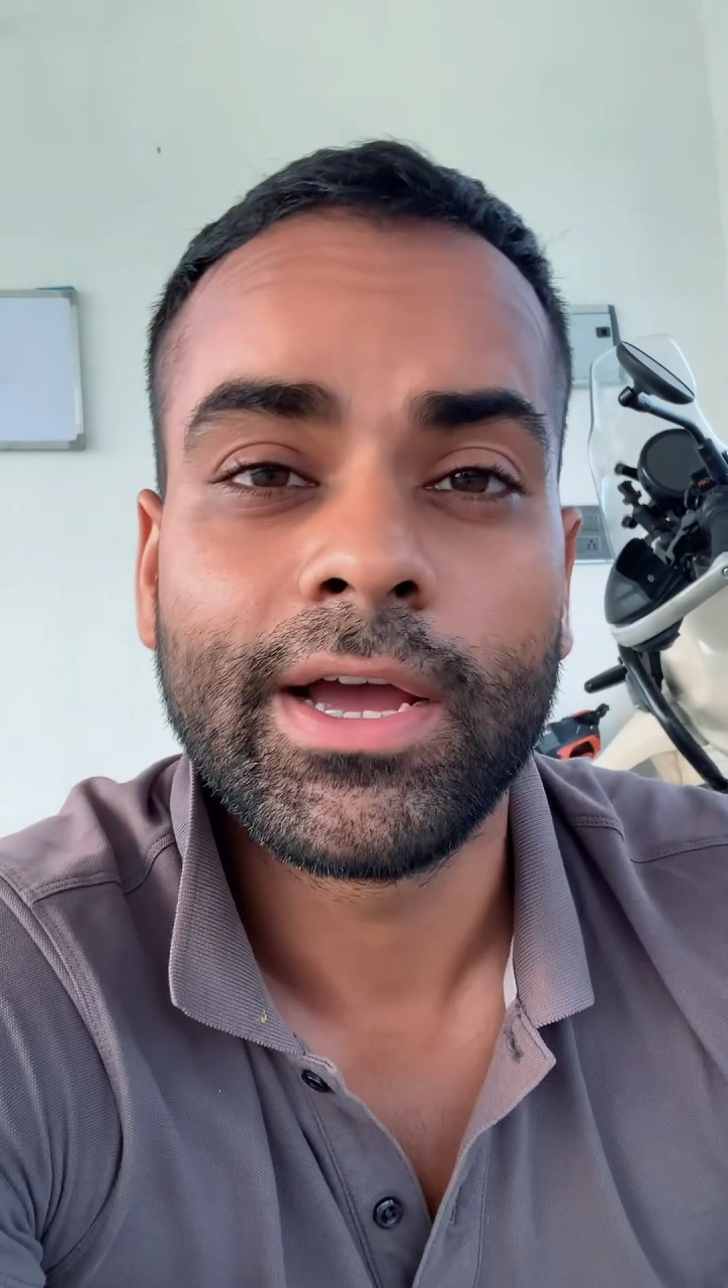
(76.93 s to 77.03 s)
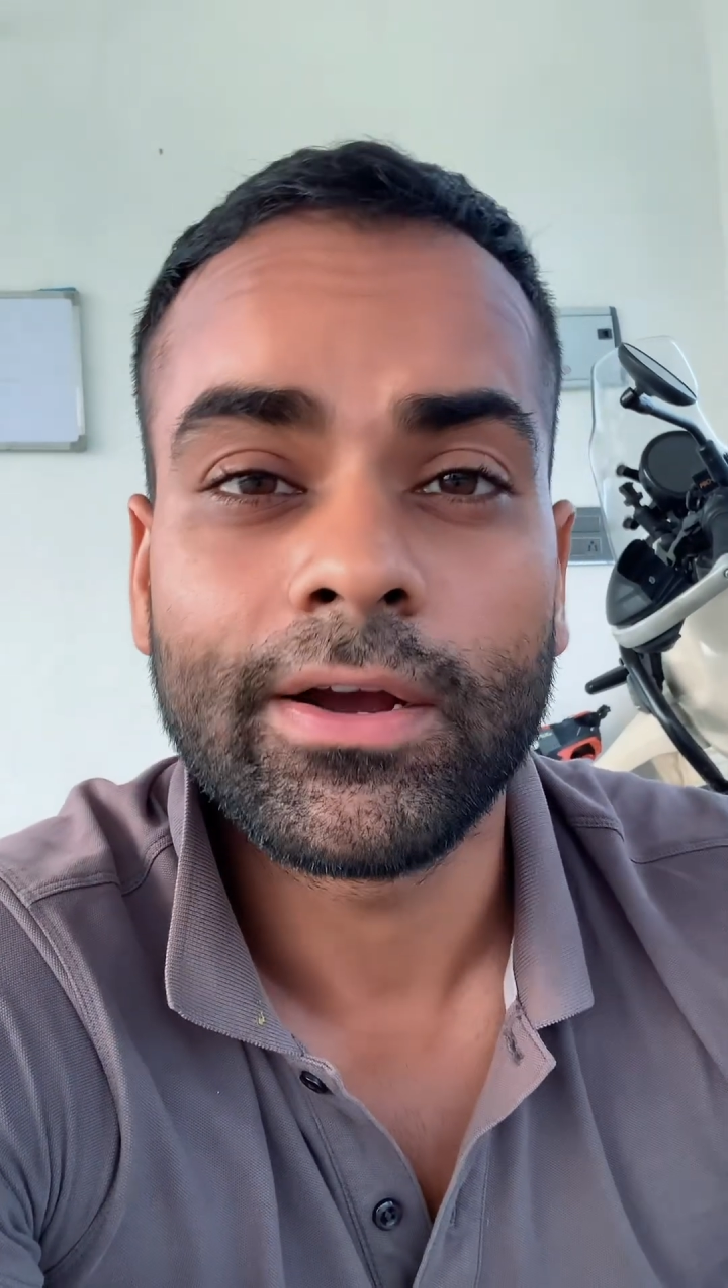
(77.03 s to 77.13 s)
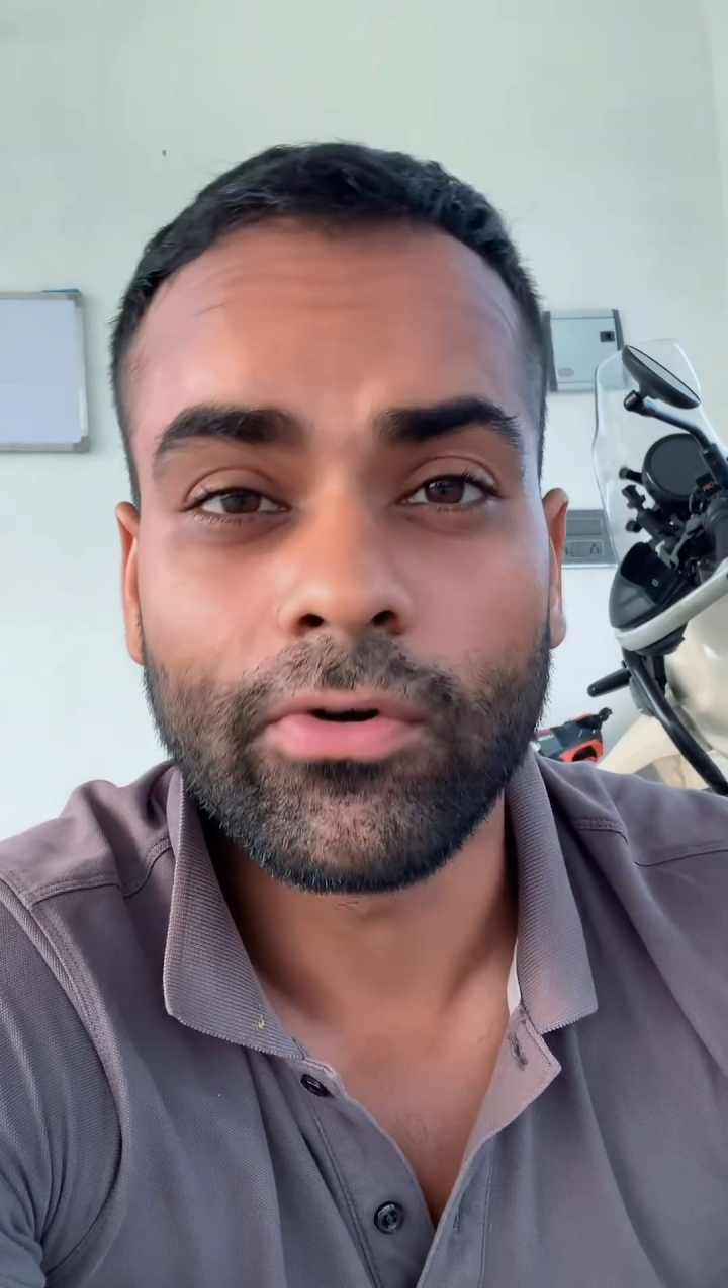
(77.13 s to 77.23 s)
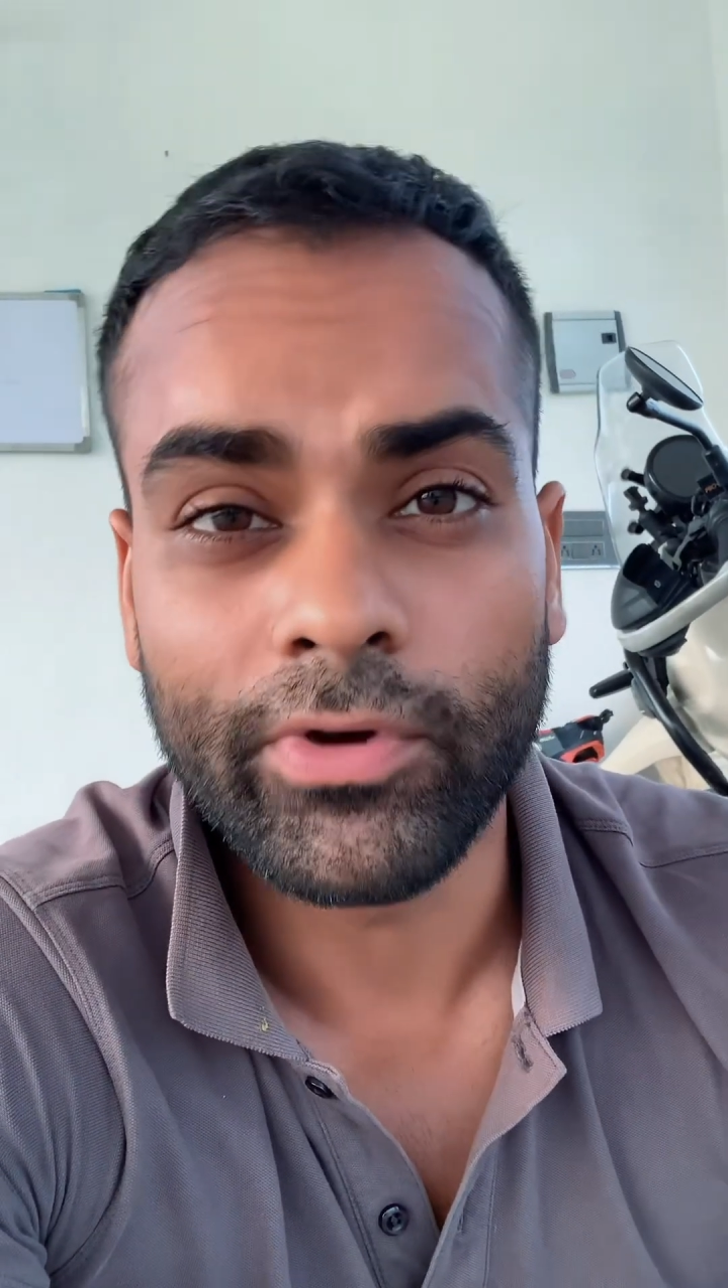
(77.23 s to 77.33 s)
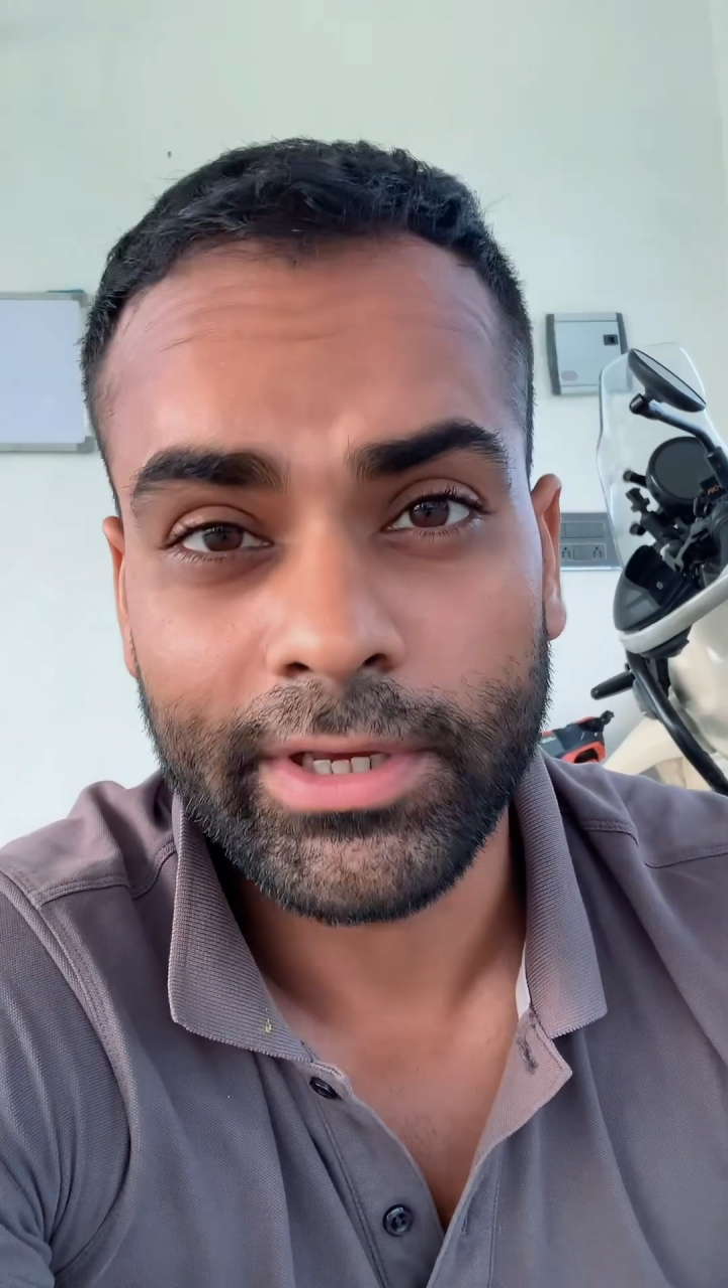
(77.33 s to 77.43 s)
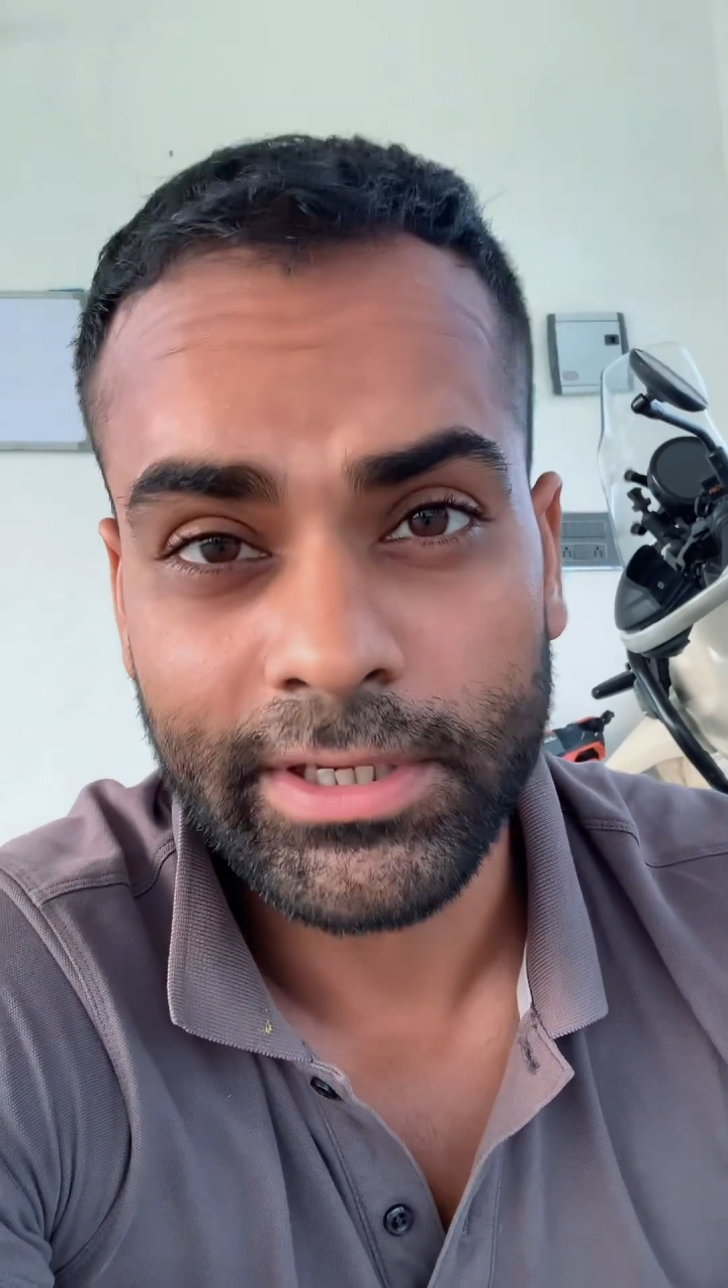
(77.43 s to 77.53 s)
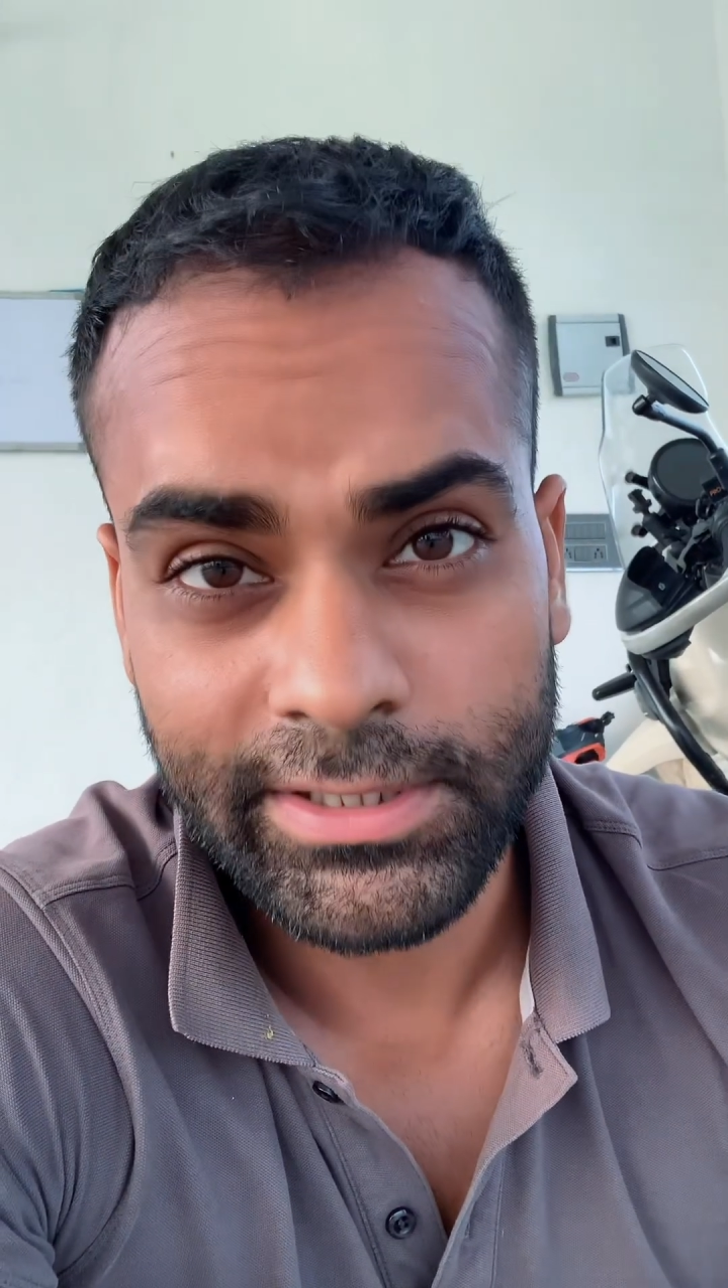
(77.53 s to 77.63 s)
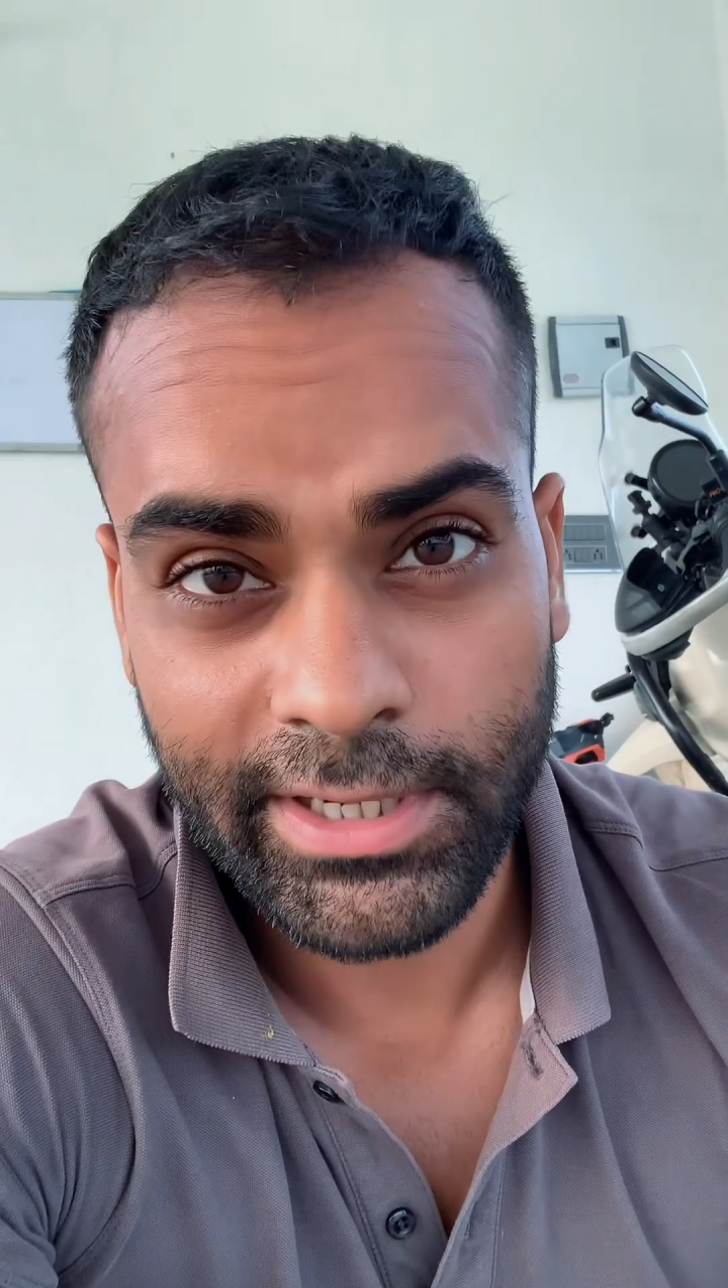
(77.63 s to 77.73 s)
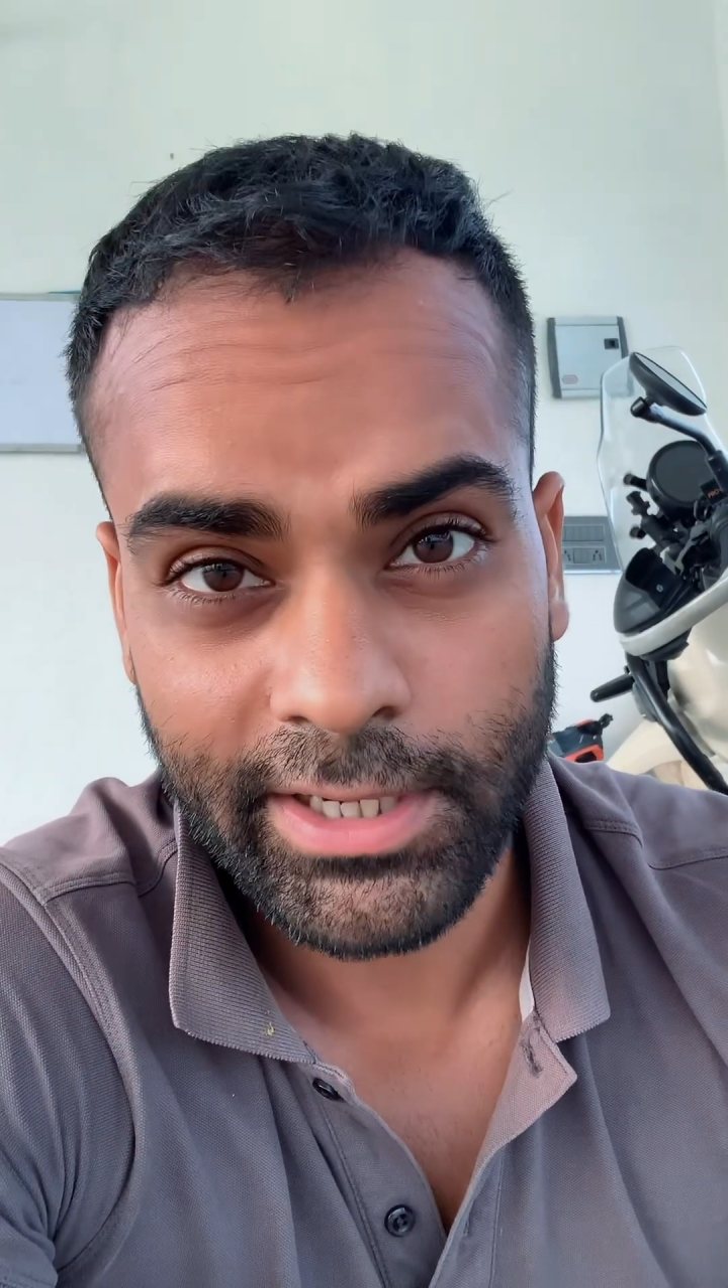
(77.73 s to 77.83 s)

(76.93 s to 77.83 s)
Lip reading: going easy